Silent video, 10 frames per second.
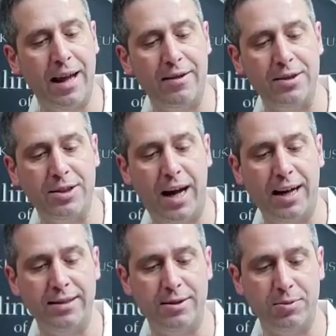leather
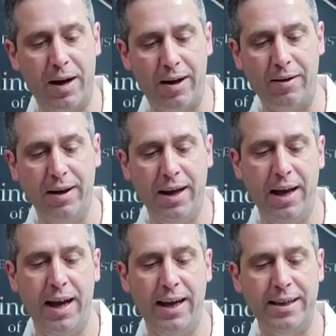shines as well,
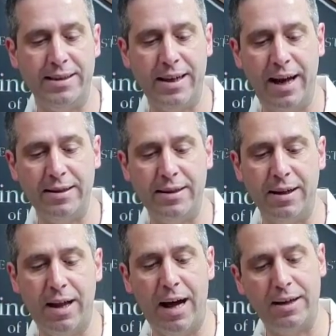it gets a nice
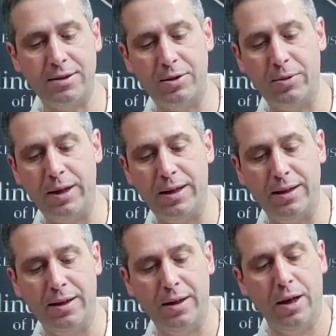gloss to it.
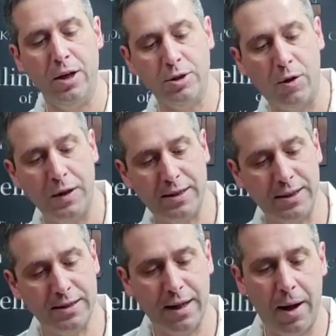So this
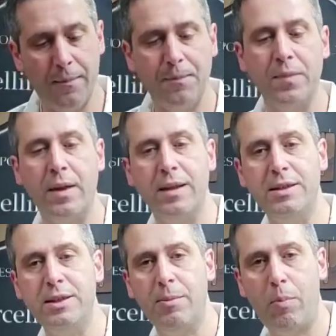is
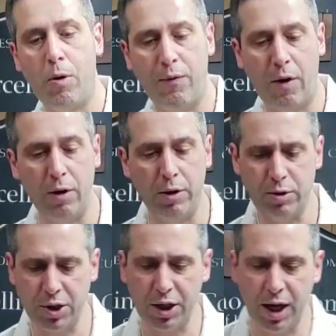the portfolio.
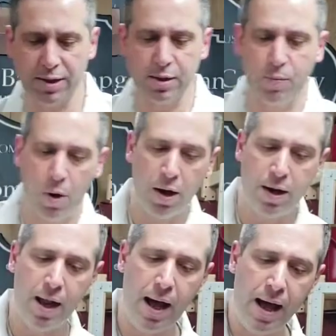It's a custom
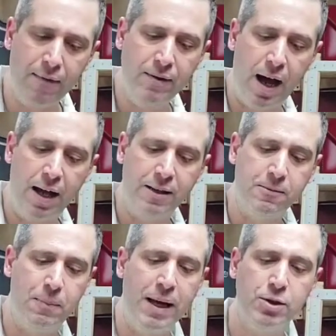one I've done.
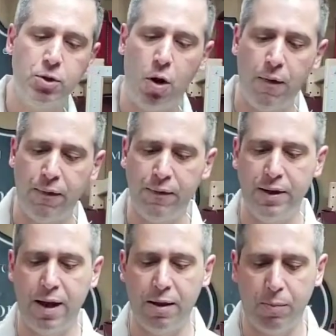It's based off of
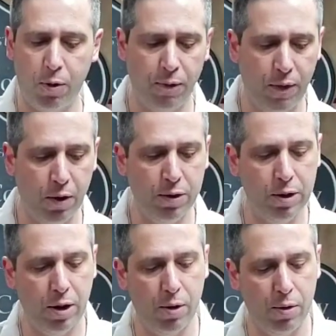another
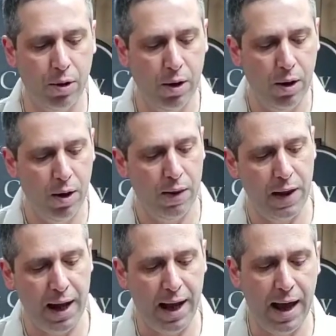portfolio
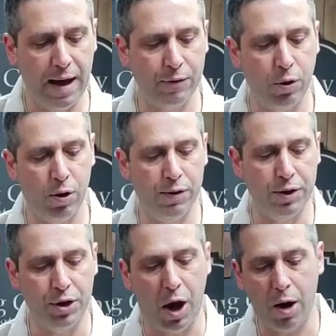that I have called the
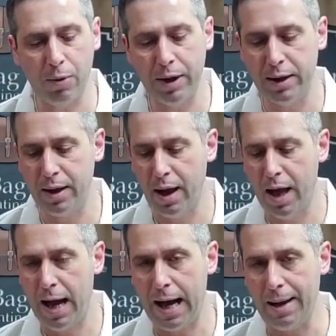Darwin.
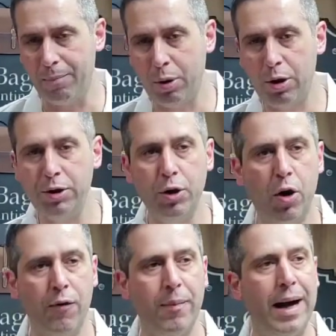I pulled it
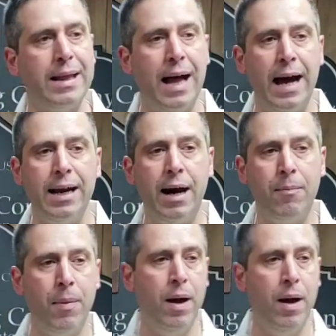off my lineup.